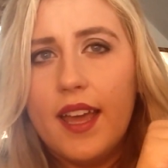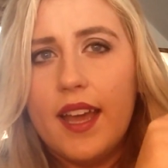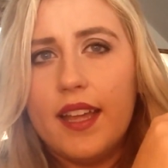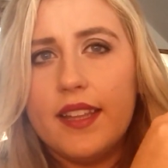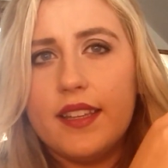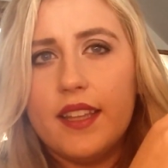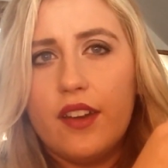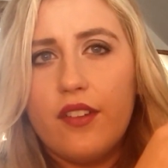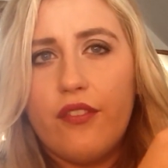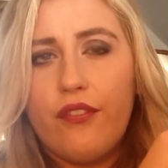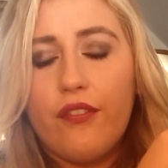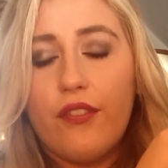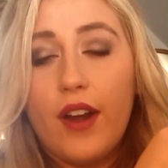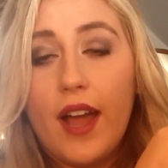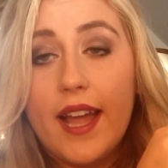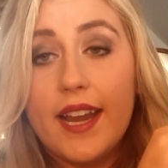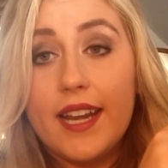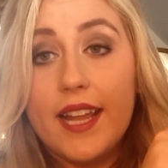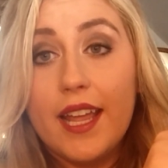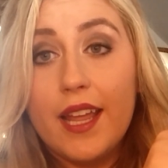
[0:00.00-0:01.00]
And then
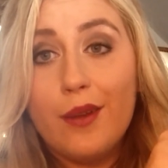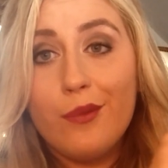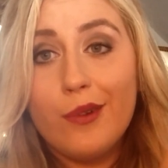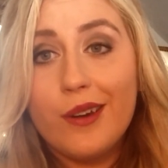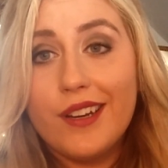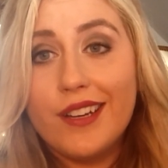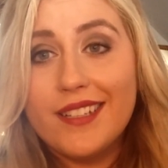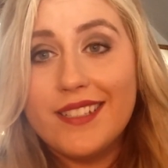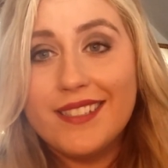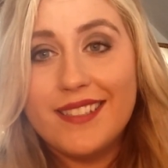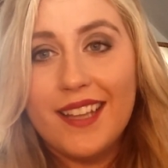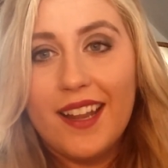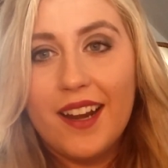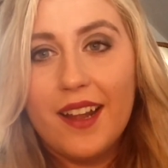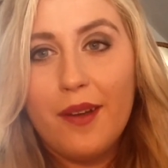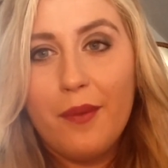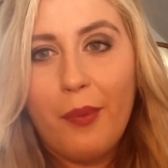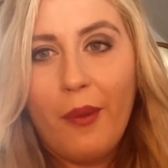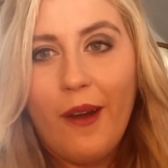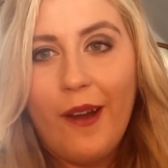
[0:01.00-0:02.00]
Friday, we're going to set
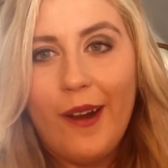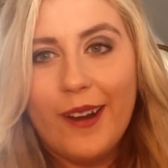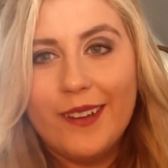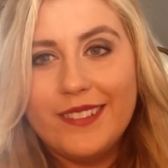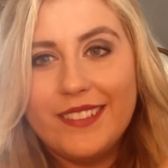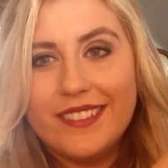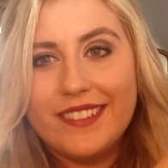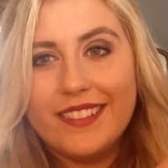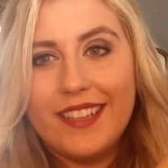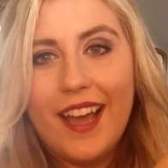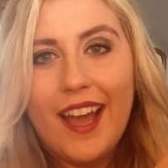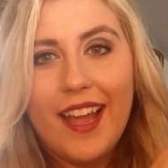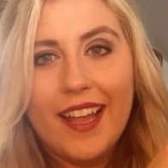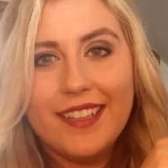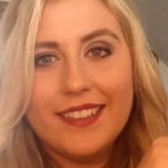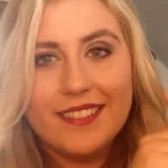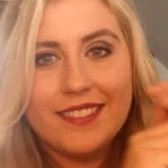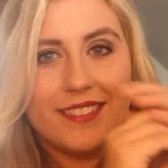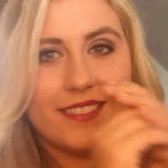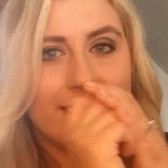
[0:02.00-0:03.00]
up our
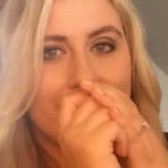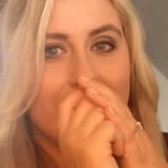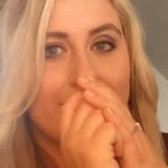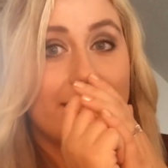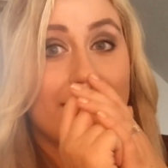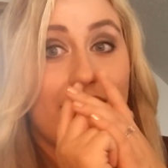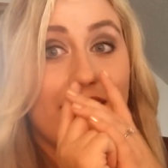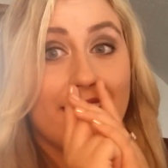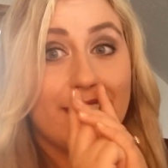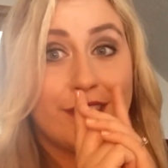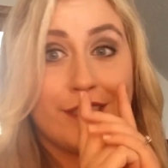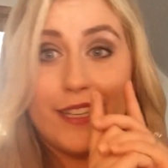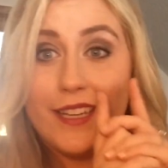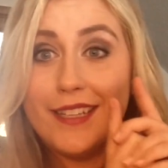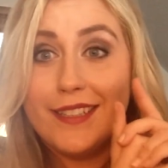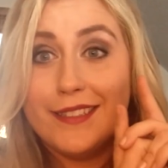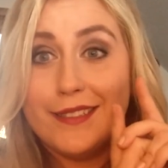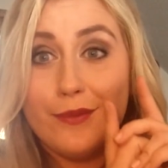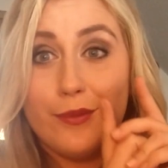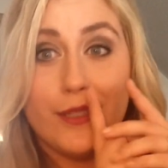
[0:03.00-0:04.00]
design
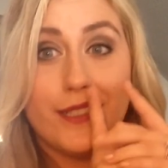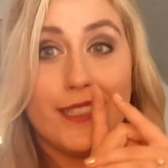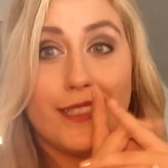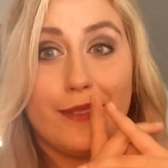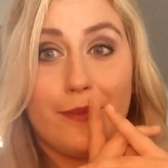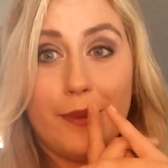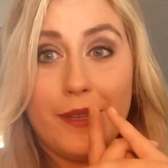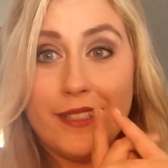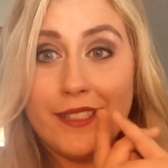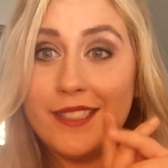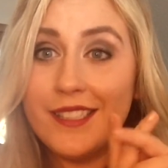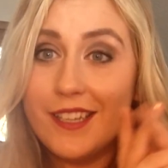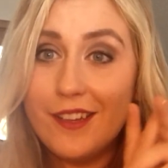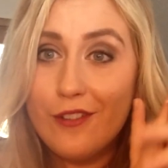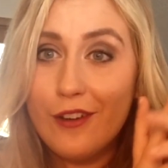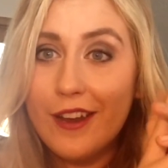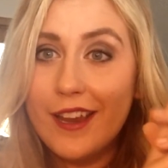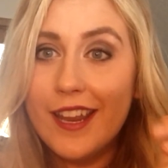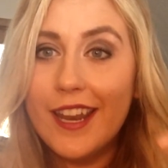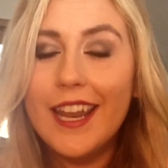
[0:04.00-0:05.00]
stations, which is a big
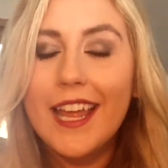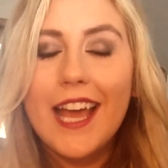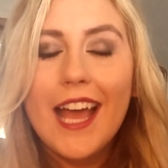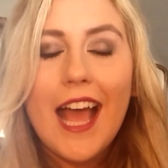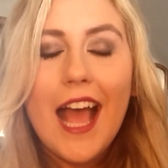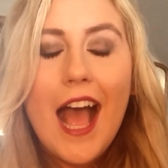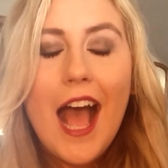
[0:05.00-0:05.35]
secret.